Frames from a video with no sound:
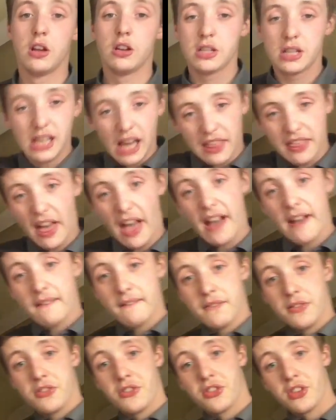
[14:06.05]
to get that
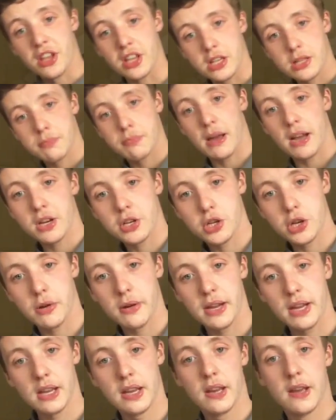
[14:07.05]
6-pack
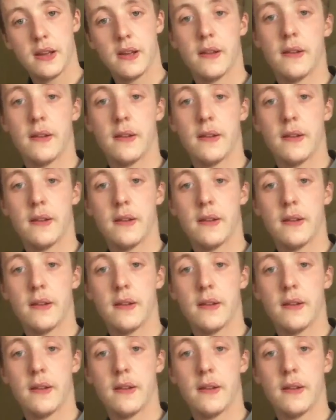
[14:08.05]
showing.